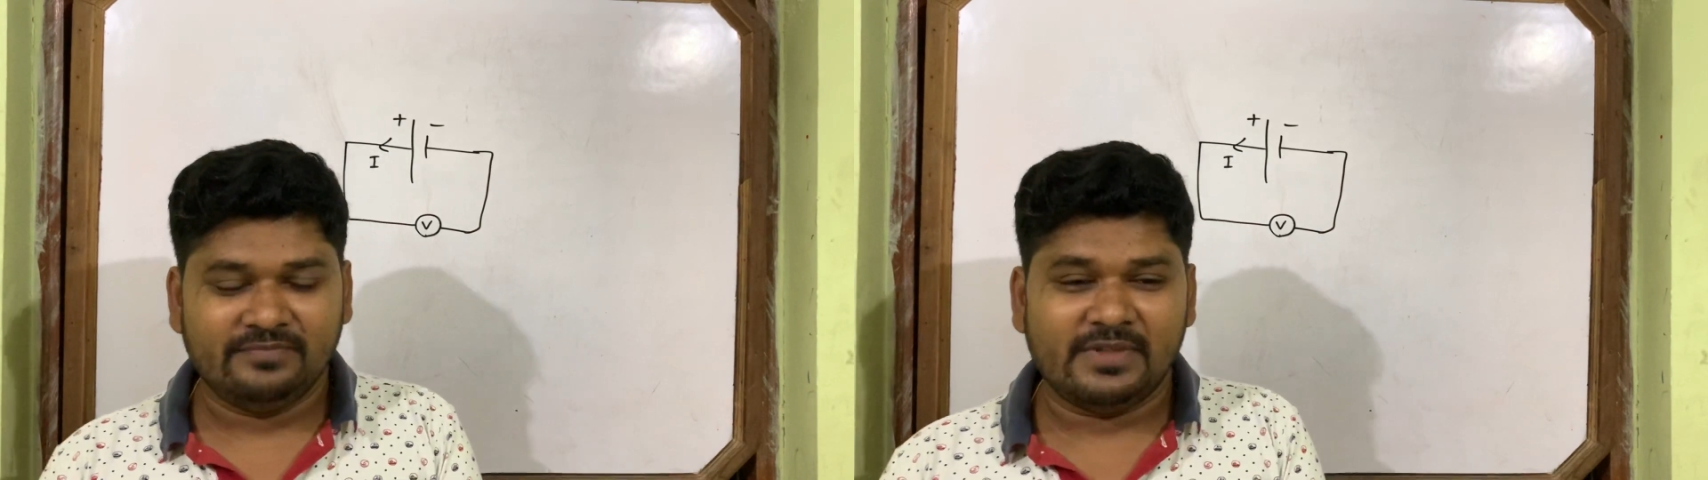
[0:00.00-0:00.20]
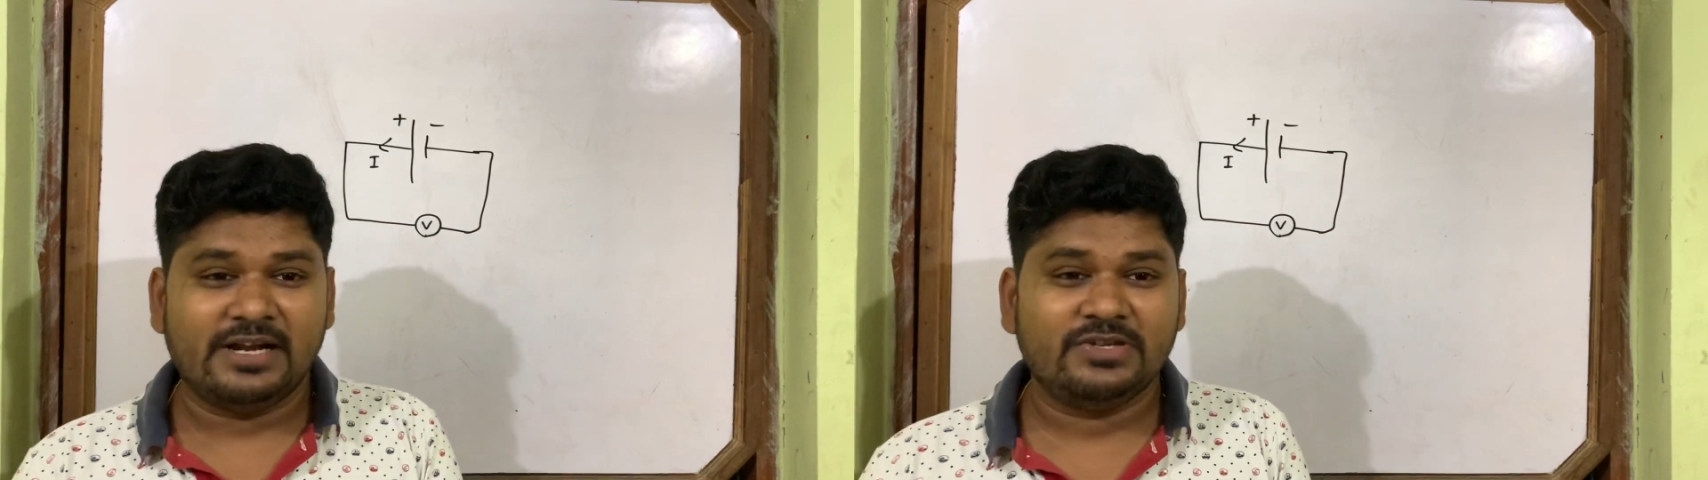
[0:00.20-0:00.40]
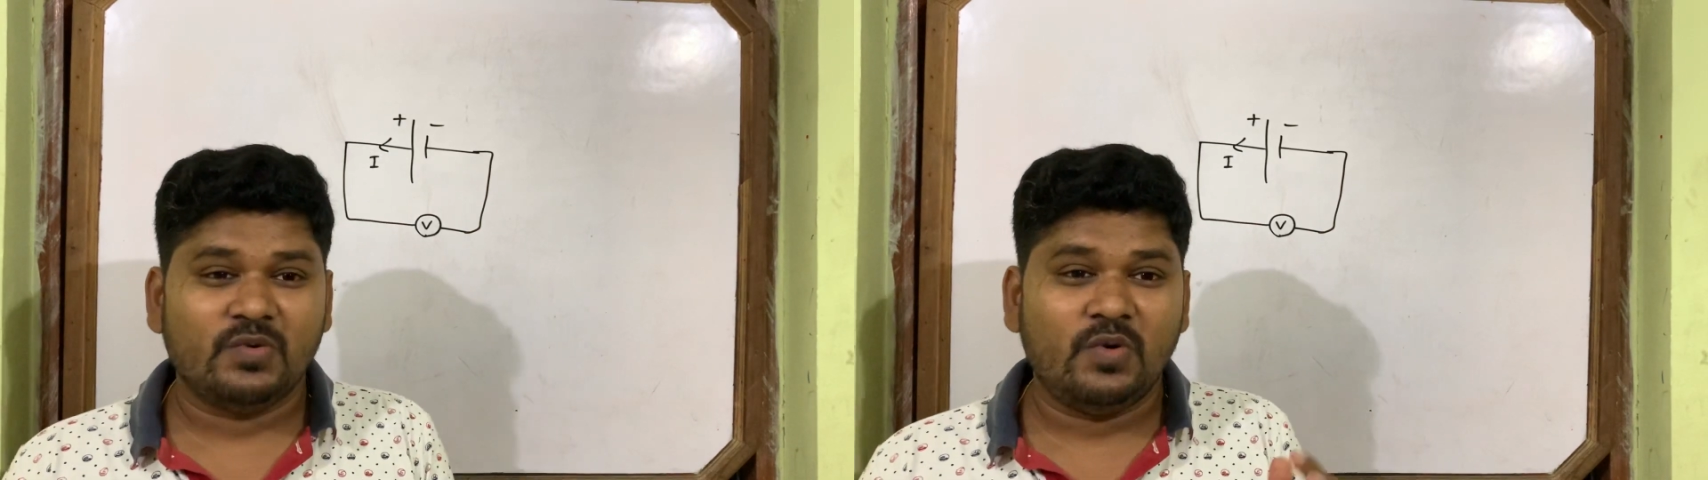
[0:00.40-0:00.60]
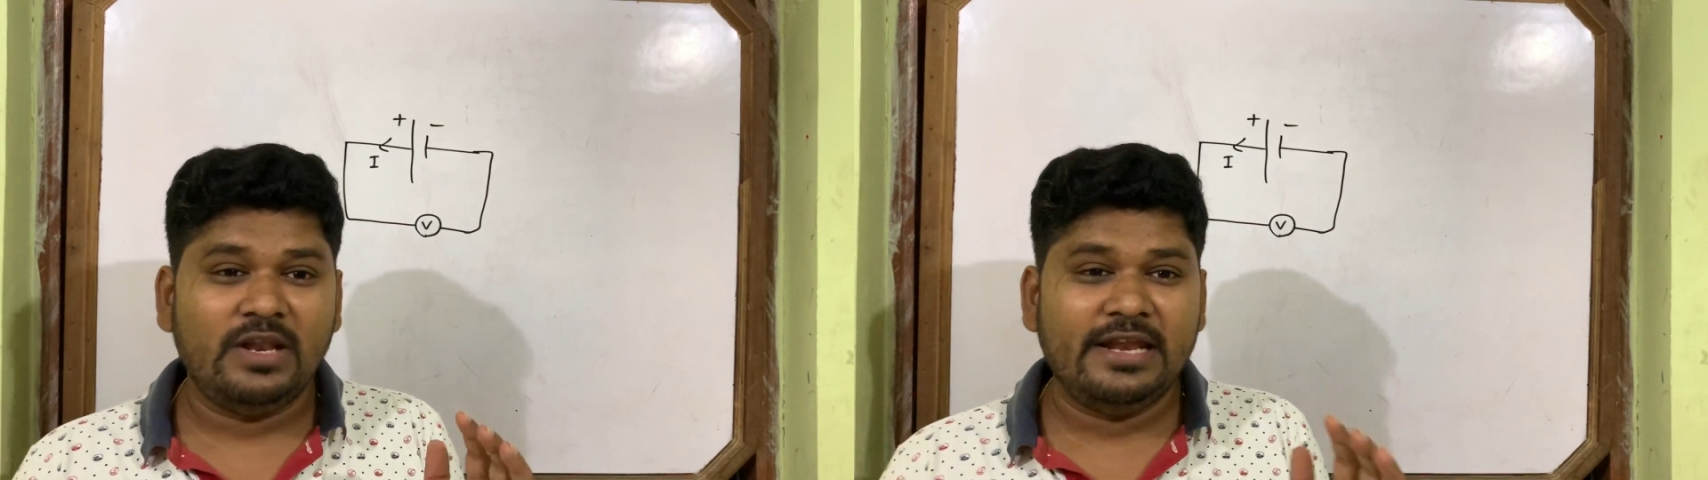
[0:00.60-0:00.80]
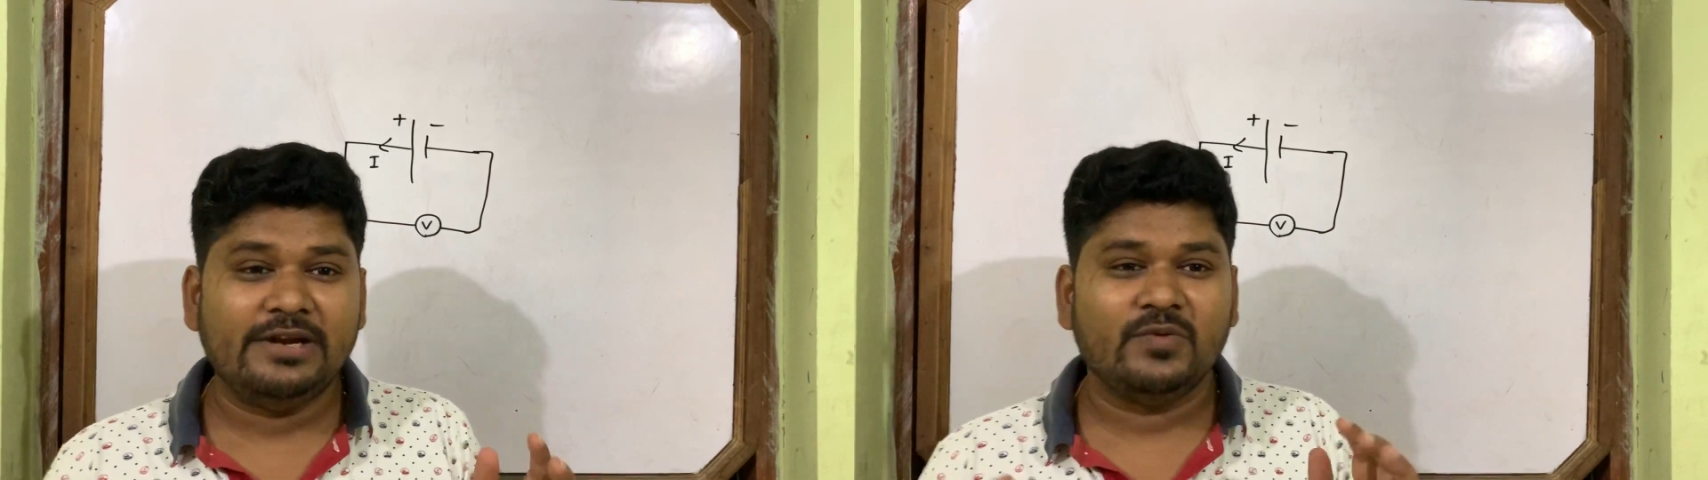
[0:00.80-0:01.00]
That is
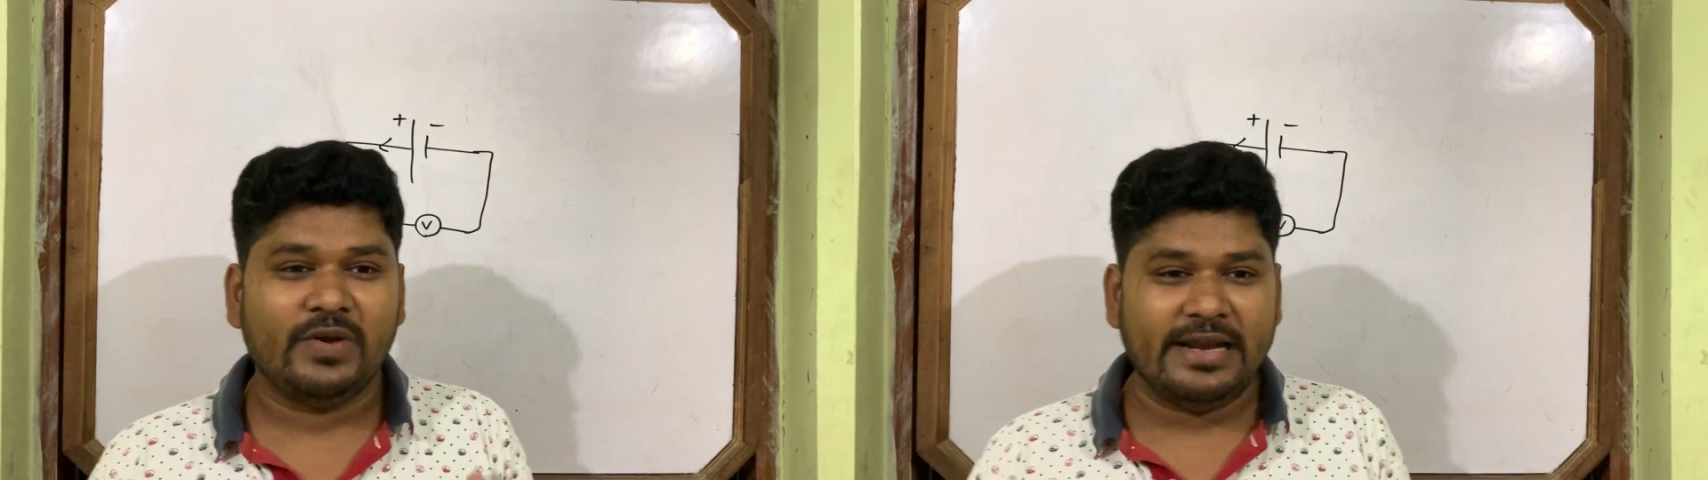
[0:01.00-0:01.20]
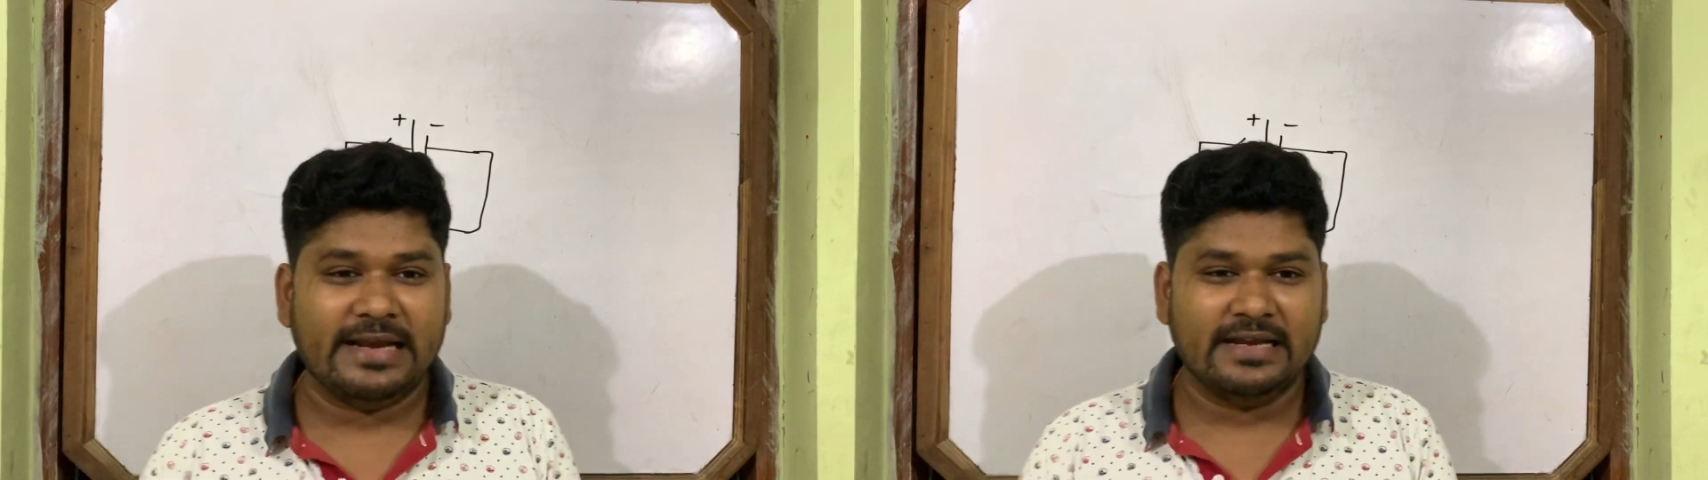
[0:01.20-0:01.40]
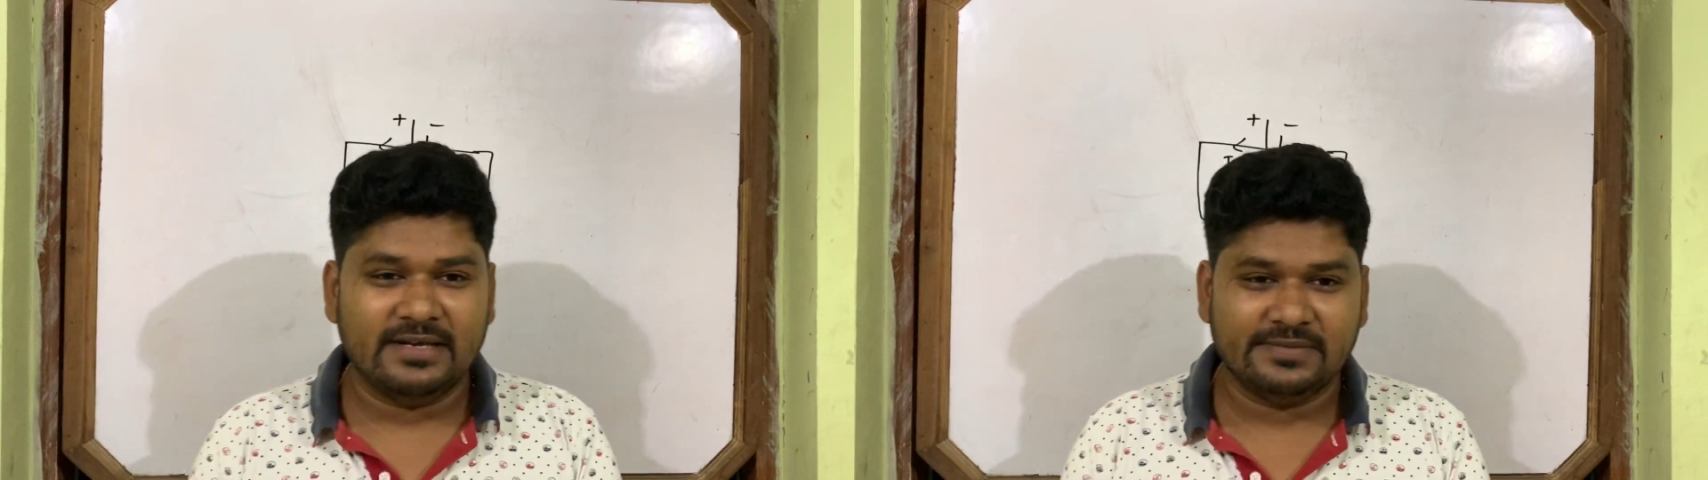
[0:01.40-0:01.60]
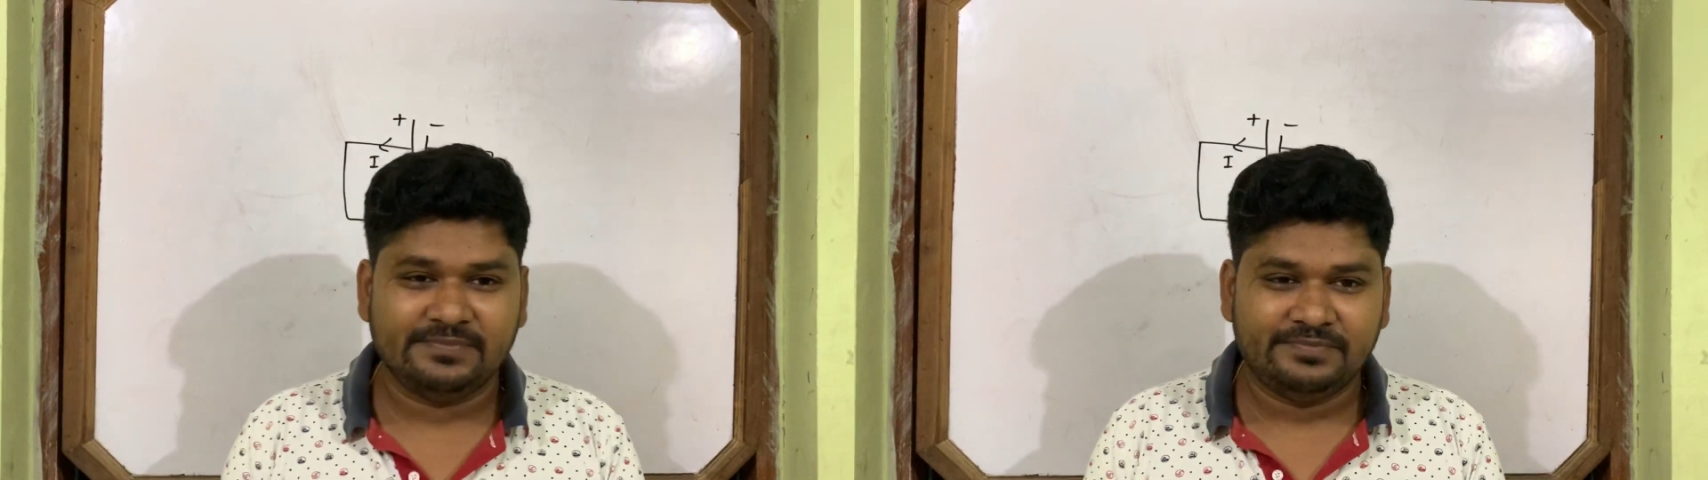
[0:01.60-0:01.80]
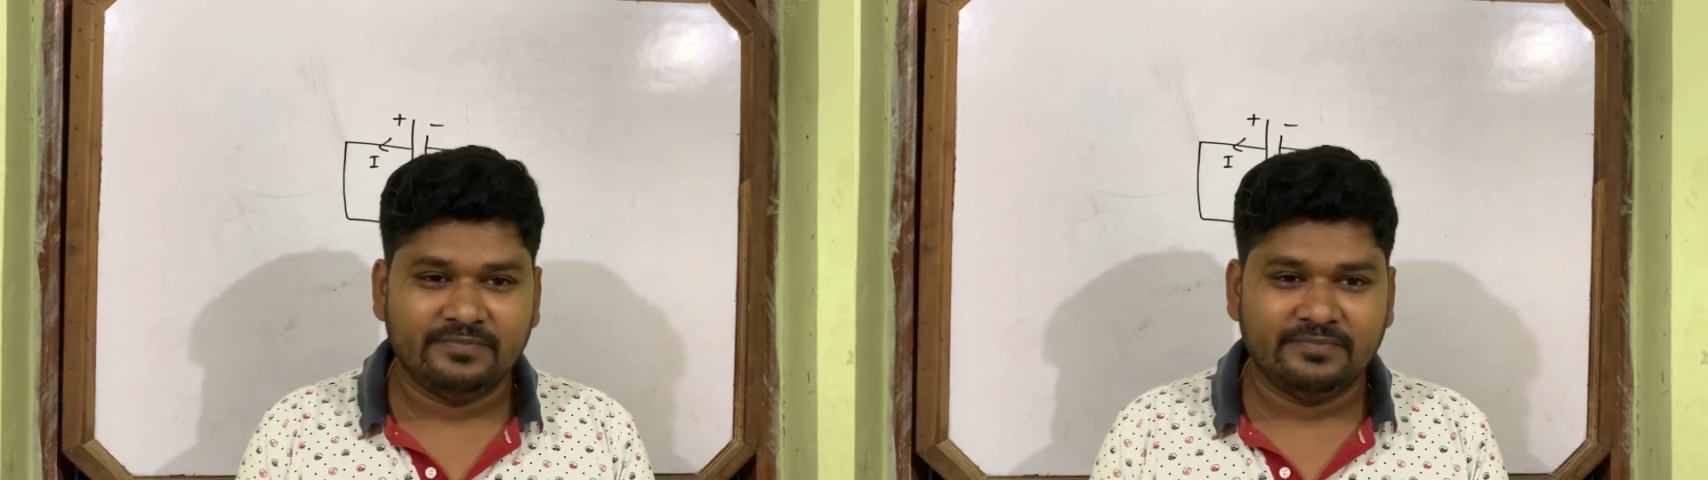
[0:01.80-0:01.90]
only to read.